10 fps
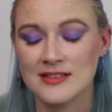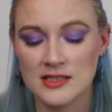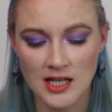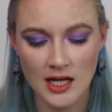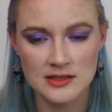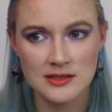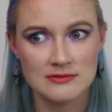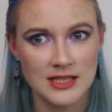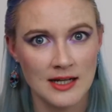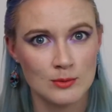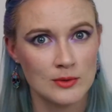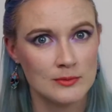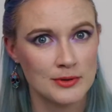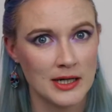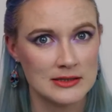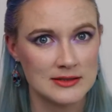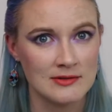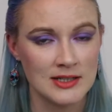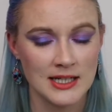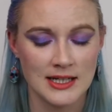it's actually, I'm impressed.
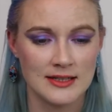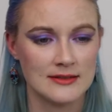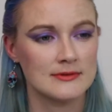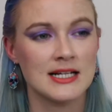I really like it.